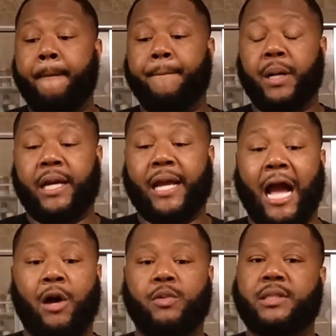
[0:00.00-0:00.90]
but
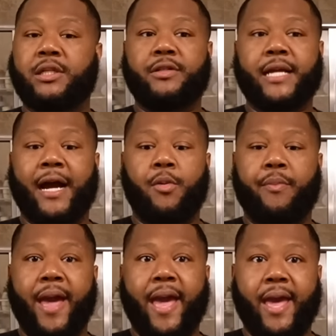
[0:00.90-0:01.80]
I was still down
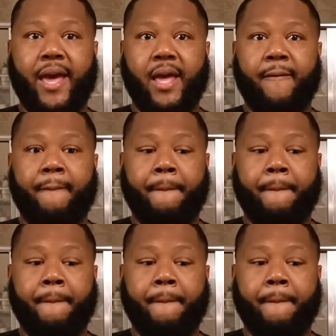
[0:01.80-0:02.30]
bad